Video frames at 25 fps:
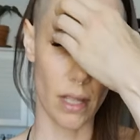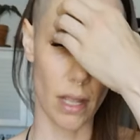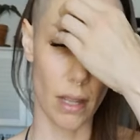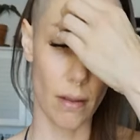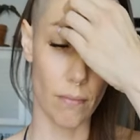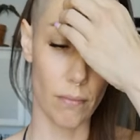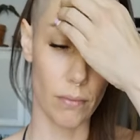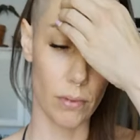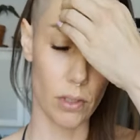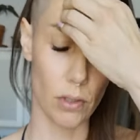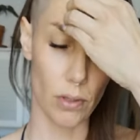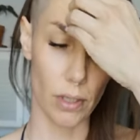
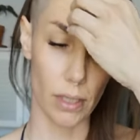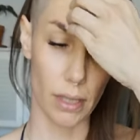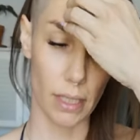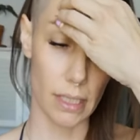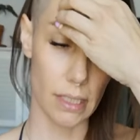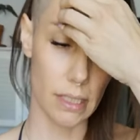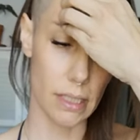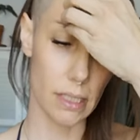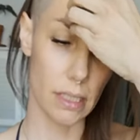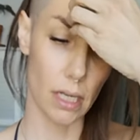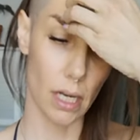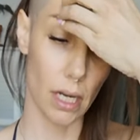them during
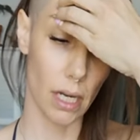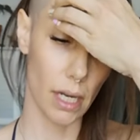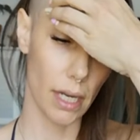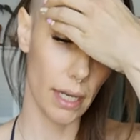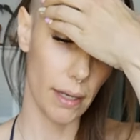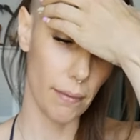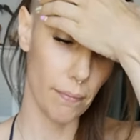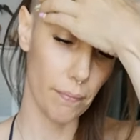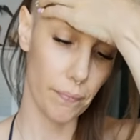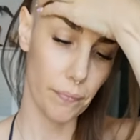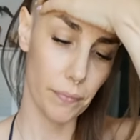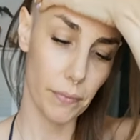this
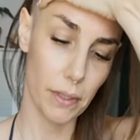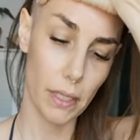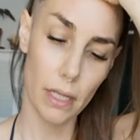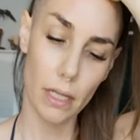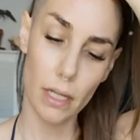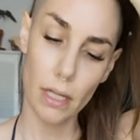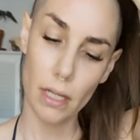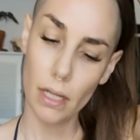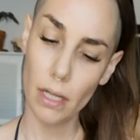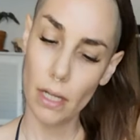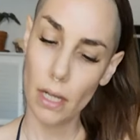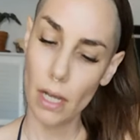time
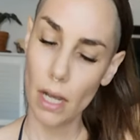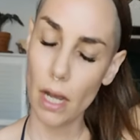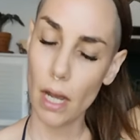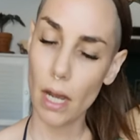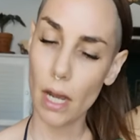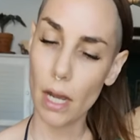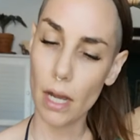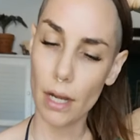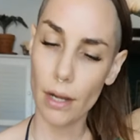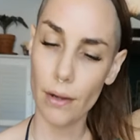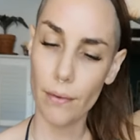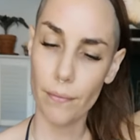
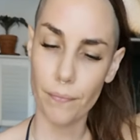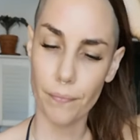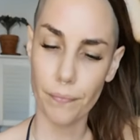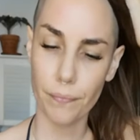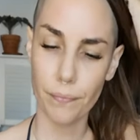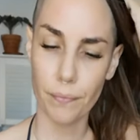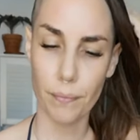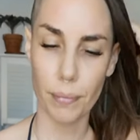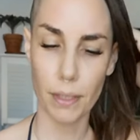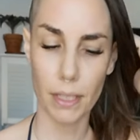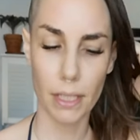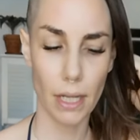um,
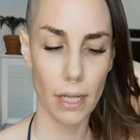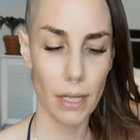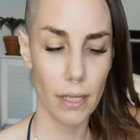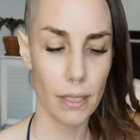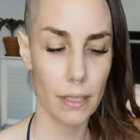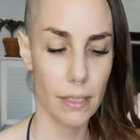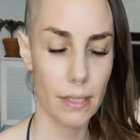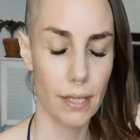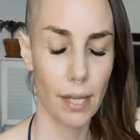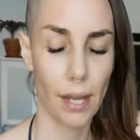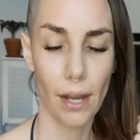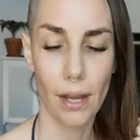
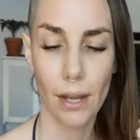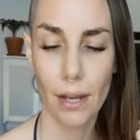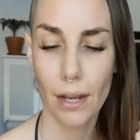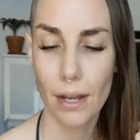because